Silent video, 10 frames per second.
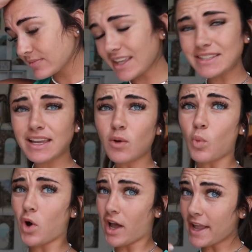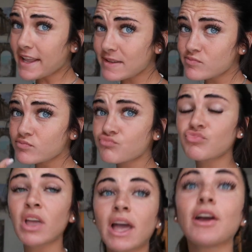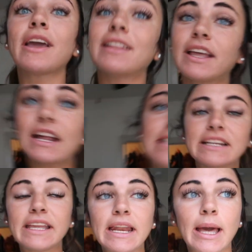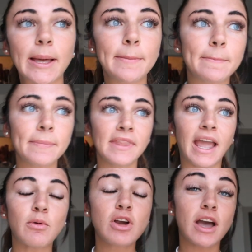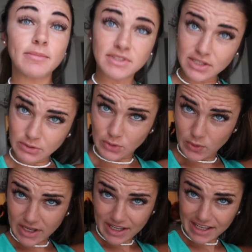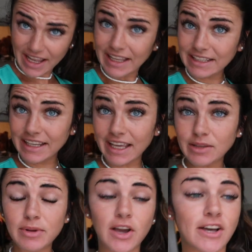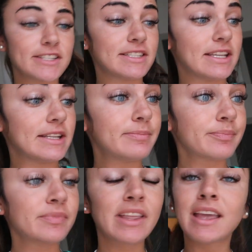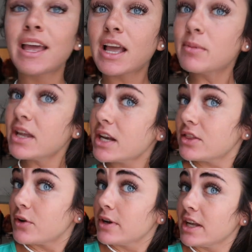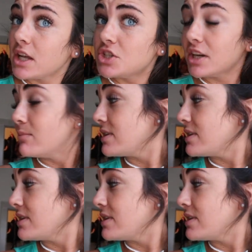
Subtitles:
it's like 1. Okay, like I did get up. I woke up to Kaylee, Caleb, and Austin coming in throwing a chicken